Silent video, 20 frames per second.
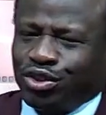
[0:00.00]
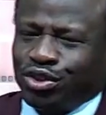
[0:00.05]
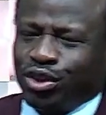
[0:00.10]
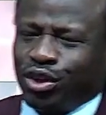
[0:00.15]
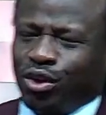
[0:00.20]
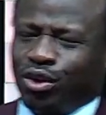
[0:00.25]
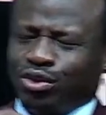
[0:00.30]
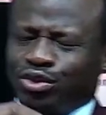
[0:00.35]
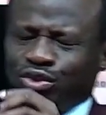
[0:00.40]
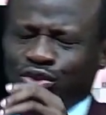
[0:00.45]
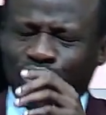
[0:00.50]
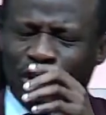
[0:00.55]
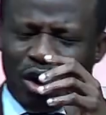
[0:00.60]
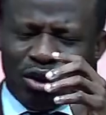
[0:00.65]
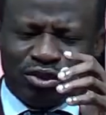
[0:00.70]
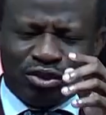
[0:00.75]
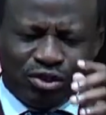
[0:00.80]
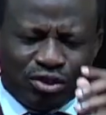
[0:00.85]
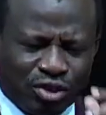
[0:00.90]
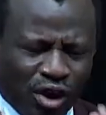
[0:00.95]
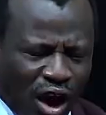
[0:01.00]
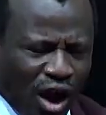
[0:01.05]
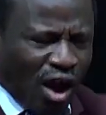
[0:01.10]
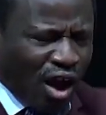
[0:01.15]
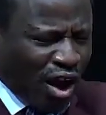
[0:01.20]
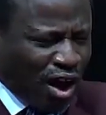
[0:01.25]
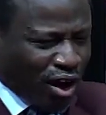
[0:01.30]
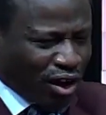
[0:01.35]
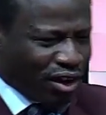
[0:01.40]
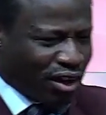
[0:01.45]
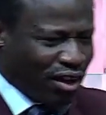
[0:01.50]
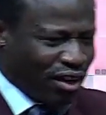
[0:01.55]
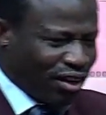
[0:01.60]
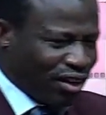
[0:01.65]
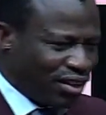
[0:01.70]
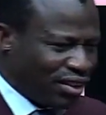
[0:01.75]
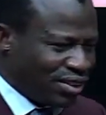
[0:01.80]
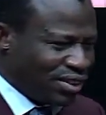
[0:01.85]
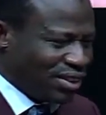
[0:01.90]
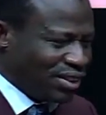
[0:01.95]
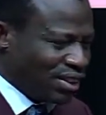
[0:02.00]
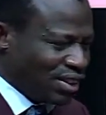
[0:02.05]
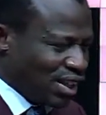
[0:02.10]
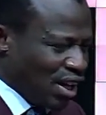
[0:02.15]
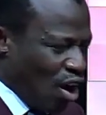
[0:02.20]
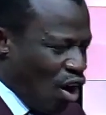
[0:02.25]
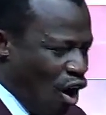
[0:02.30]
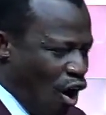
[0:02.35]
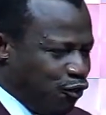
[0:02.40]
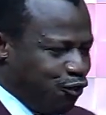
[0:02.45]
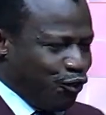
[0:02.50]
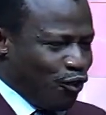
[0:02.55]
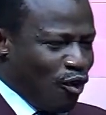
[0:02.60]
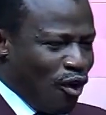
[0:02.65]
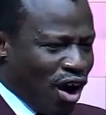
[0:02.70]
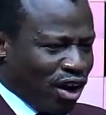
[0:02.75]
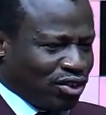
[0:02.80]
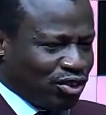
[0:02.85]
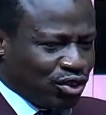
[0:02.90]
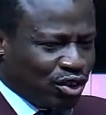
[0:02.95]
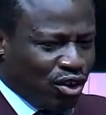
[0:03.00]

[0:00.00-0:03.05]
you to talk of what